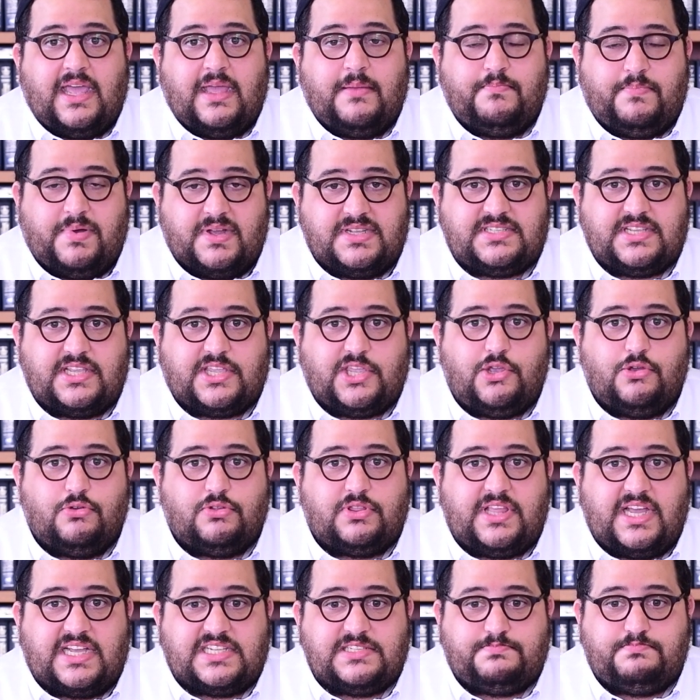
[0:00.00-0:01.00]

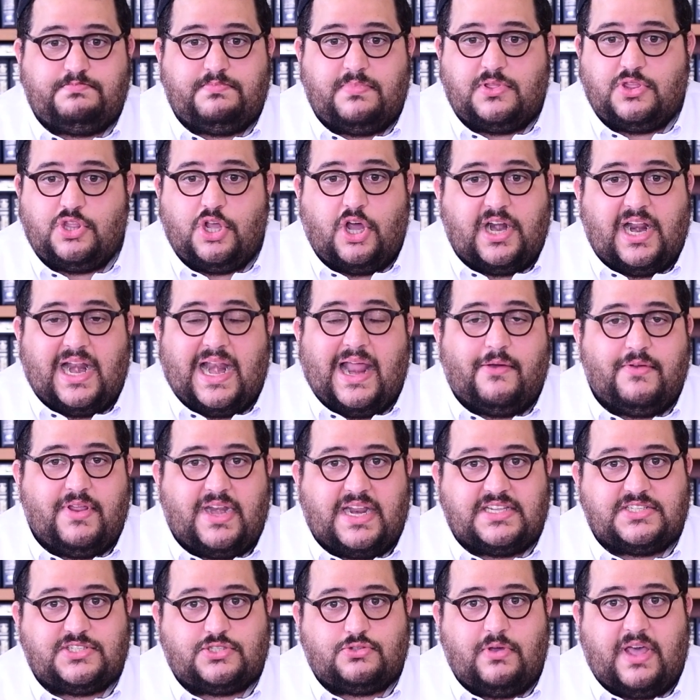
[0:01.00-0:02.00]
persecute us, not allowing
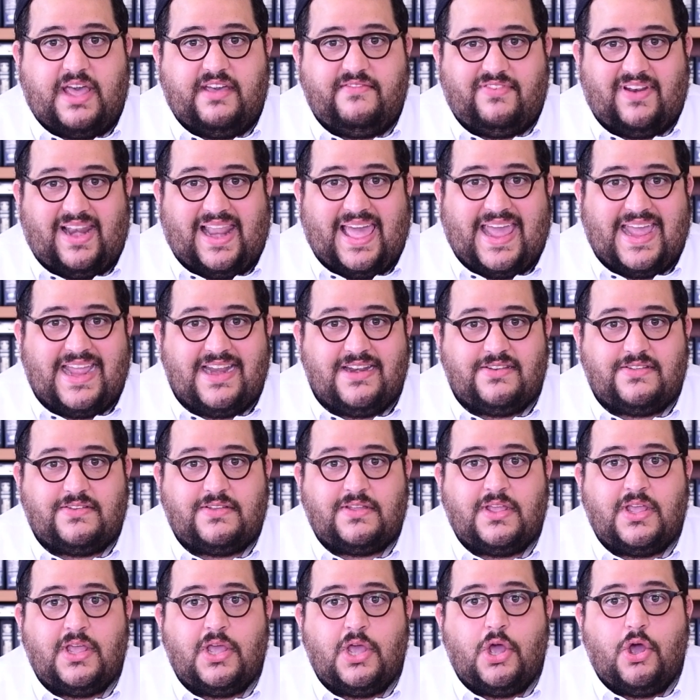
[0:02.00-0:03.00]
us to have land
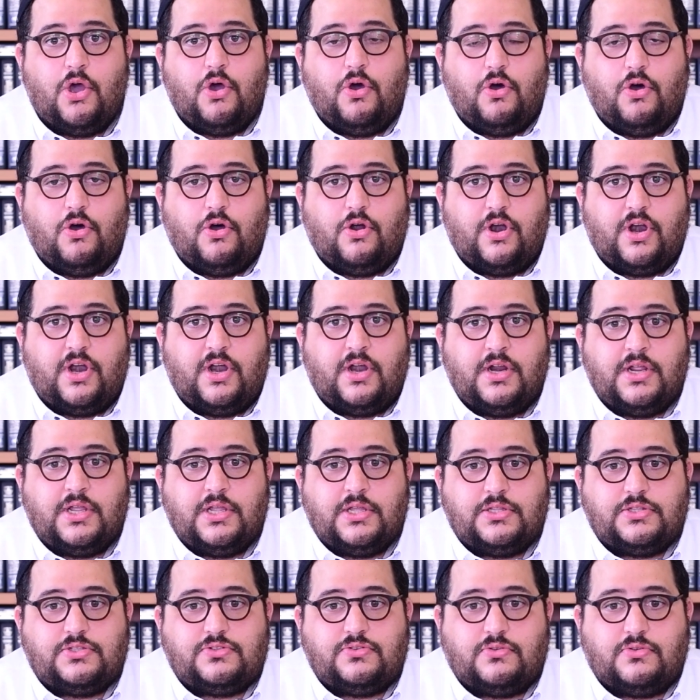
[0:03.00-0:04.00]
or
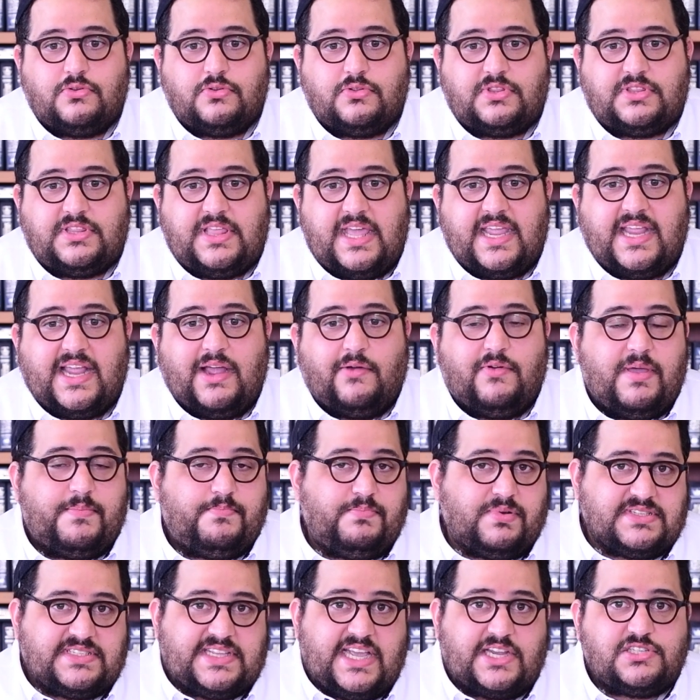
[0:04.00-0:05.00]
to take away
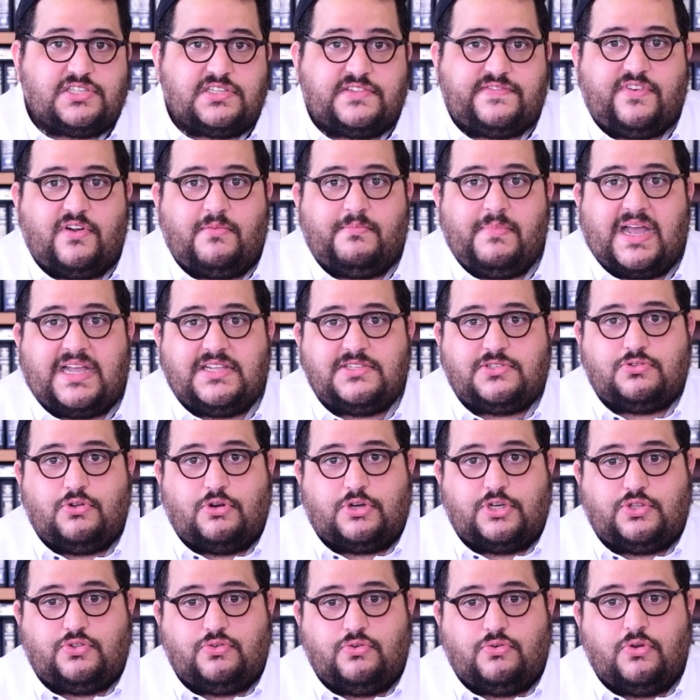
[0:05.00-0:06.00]
possessions from us
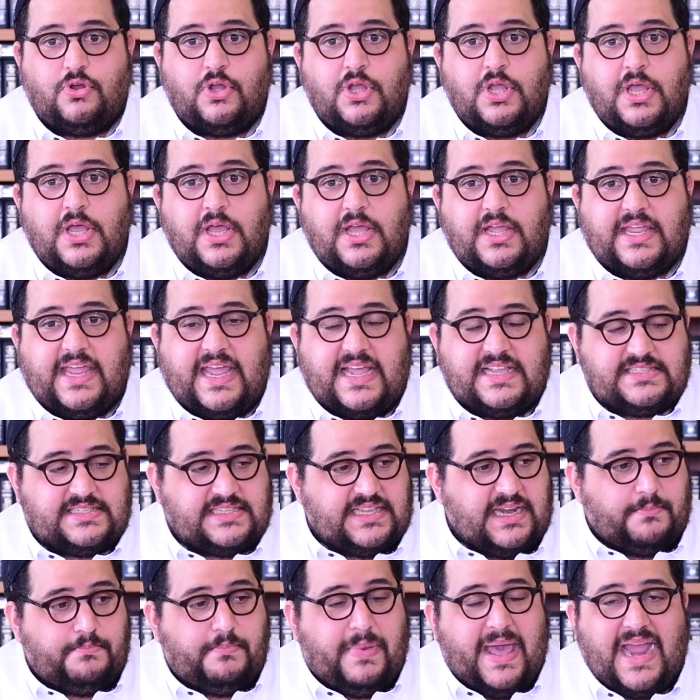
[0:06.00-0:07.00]
or to
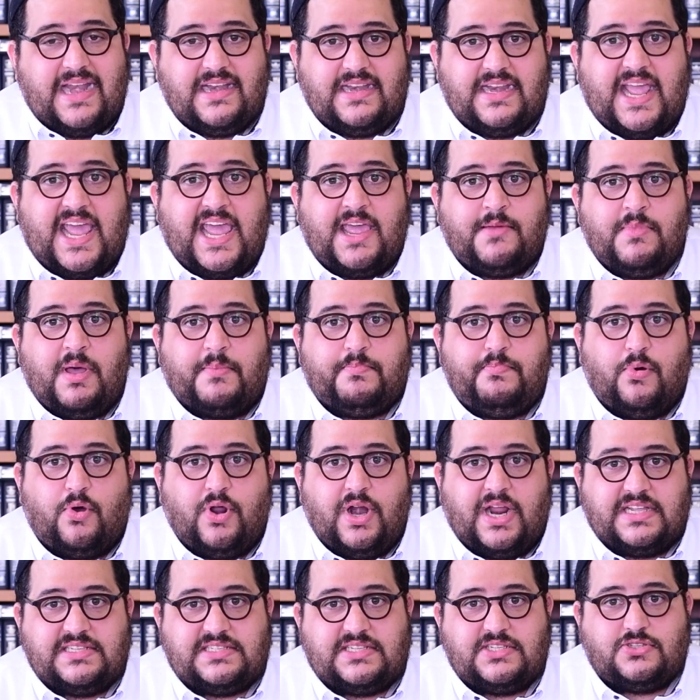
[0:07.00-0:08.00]
casting a bad name
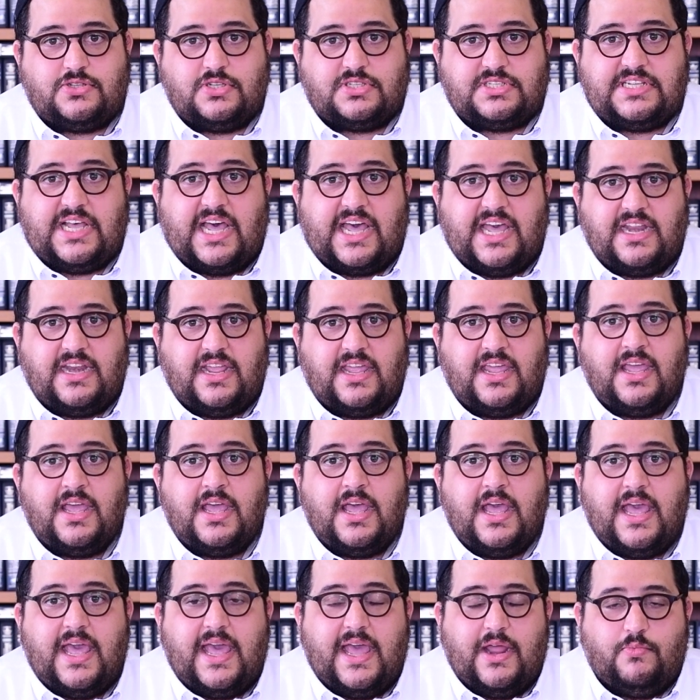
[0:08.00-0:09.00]
upon us in society.
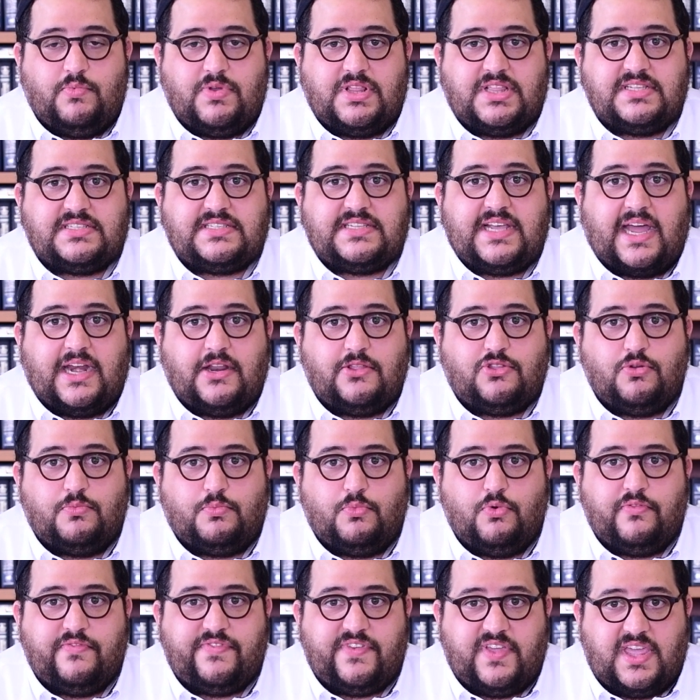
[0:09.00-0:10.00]
And we decided to
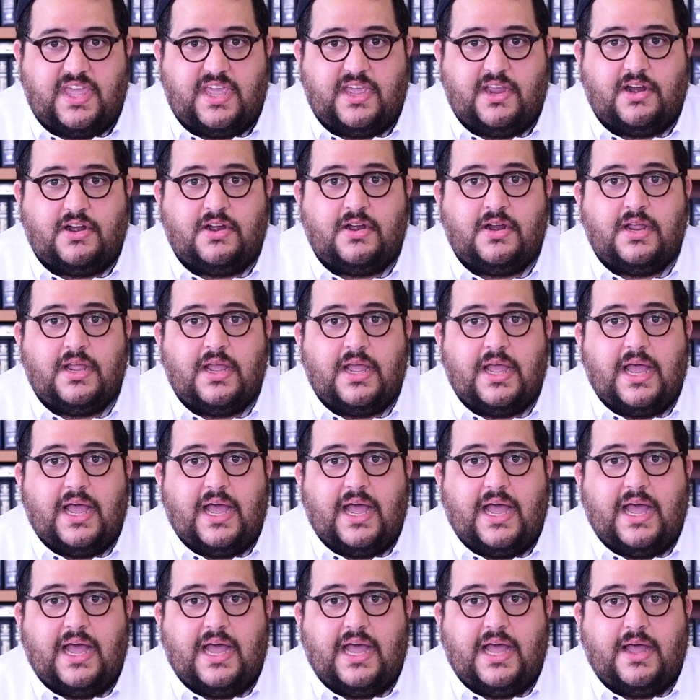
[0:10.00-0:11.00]
move here
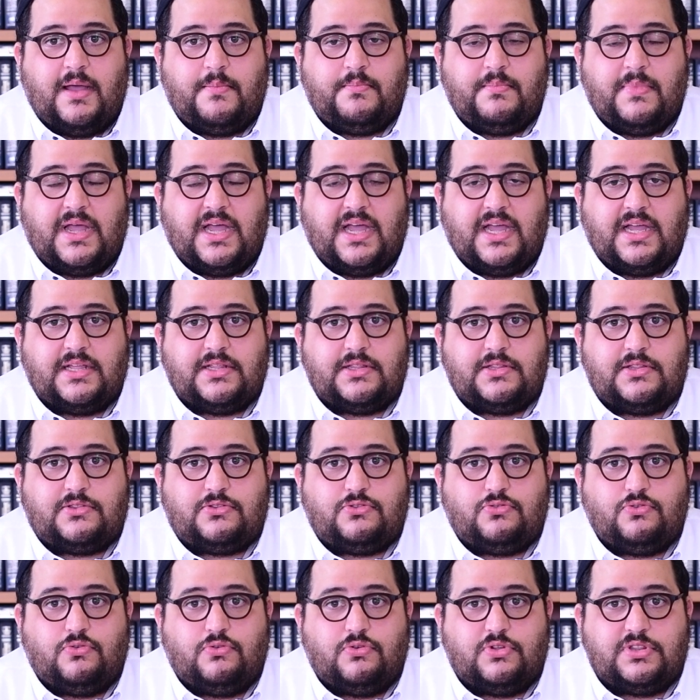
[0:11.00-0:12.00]

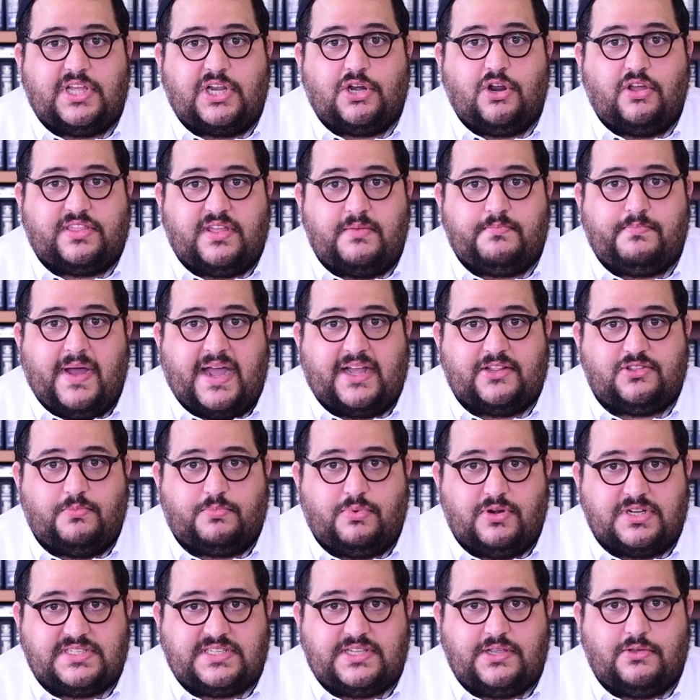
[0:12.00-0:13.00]
to the northern part of
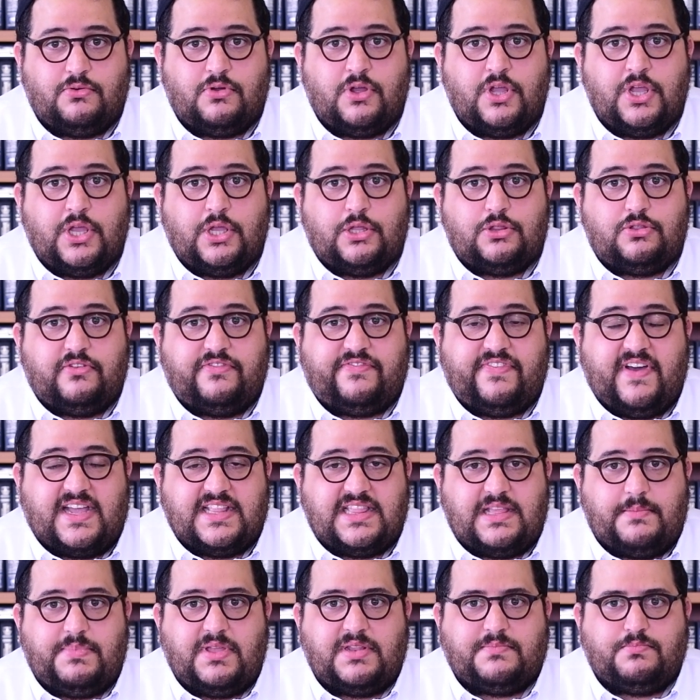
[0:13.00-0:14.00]
Brazil to
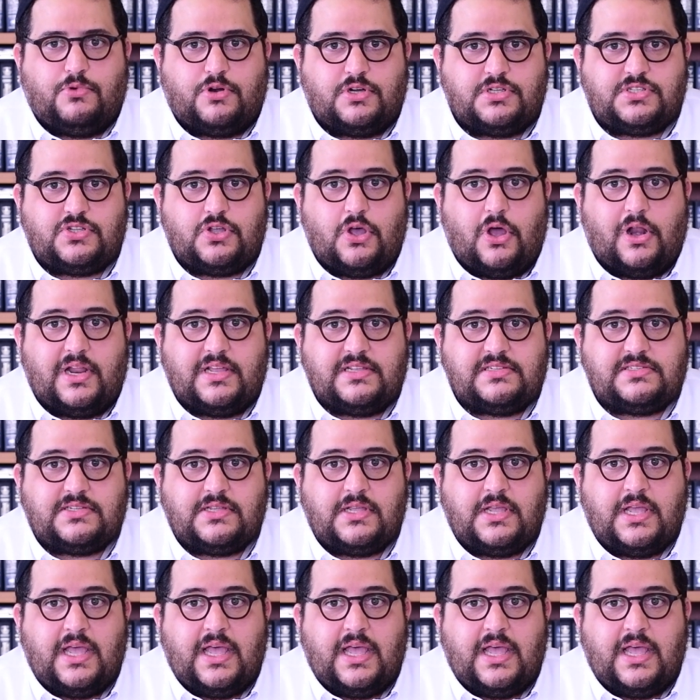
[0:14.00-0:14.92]
find a bit more solace.